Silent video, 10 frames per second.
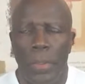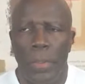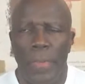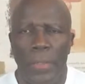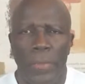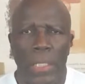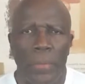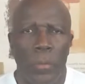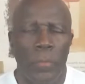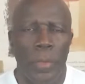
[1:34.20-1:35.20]
things I've
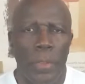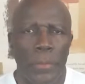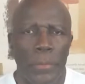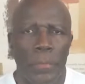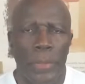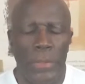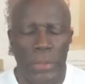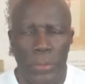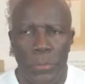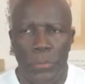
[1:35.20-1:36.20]
overheard over the
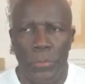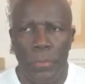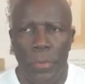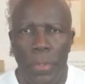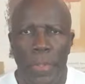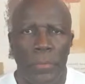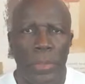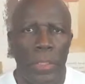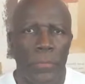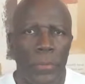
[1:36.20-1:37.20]
years, things
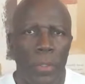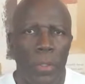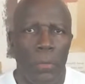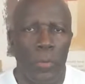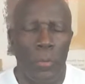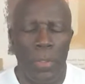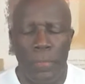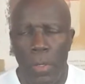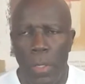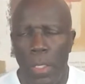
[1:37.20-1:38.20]
that I saw from
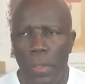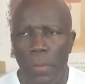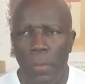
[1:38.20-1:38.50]
afar.